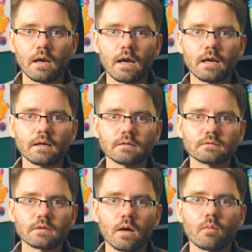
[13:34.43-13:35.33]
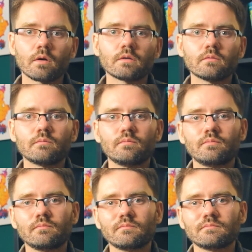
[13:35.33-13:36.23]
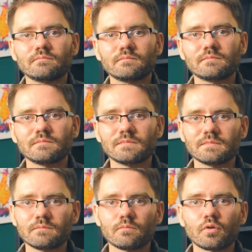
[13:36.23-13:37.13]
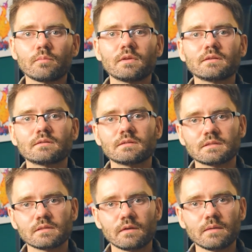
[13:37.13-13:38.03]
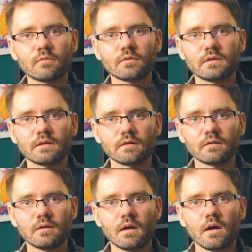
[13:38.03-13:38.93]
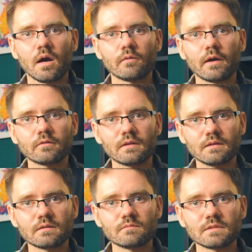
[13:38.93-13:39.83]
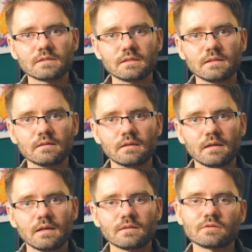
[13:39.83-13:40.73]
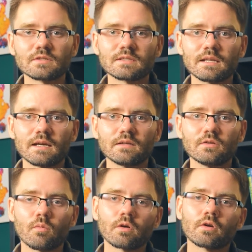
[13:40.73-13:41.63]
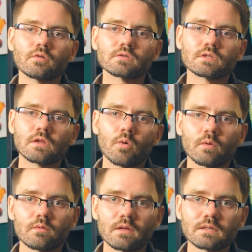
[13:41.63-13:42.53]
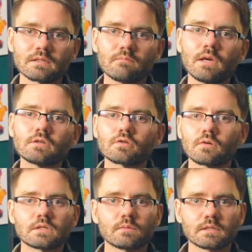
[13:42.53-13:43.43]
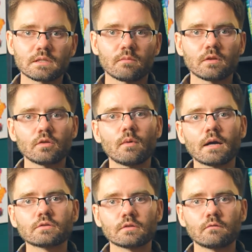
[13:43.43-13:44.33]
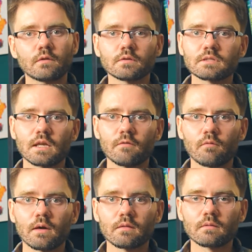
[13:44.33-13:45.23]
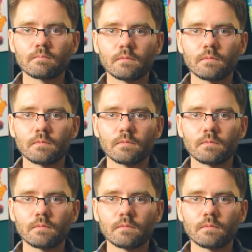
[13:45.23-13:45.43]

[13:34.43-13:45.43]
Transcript: And I want to put a bit of disclaimer here around intimacy, just that you want to go slow with this and make sure it's with someone that you actually feel safe with,